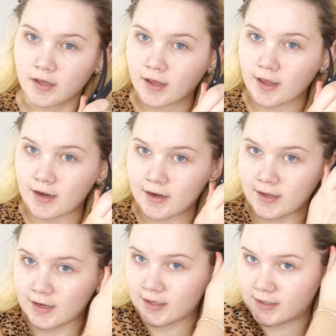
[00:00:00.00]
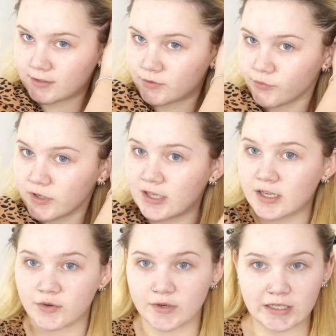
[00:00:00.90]
And it is really
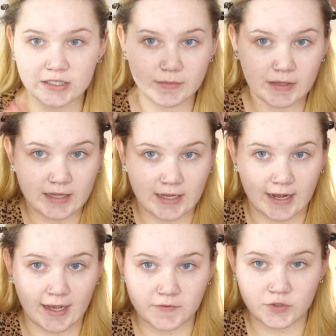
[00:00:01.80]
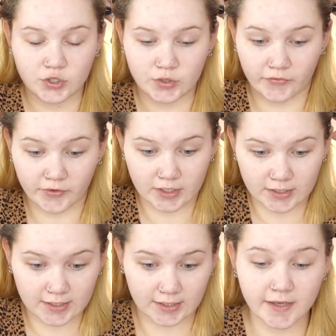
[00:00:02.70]
annoying to me that I have two different
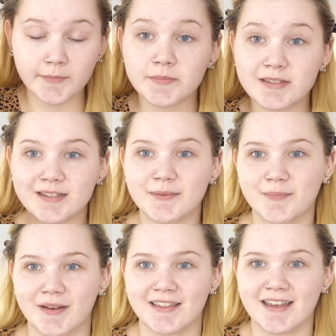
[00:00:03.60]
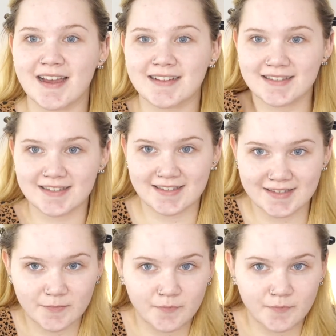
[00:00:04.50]
clips, but that's,